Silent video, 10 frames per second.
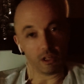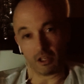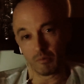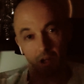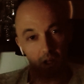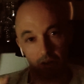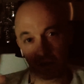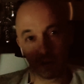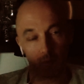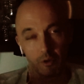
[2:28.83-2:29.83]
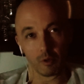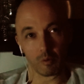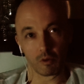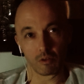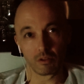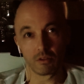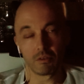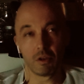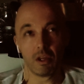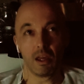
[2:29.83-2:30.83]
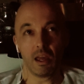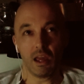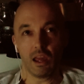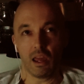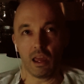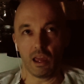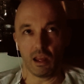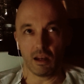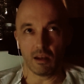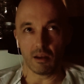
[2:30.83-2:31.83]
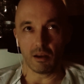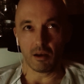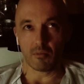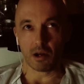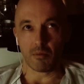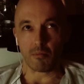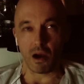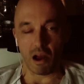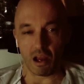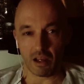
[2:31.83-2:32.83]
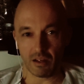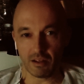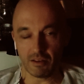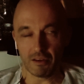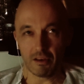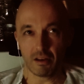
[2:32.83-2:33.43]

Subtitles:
in reality, in the real world, and my mind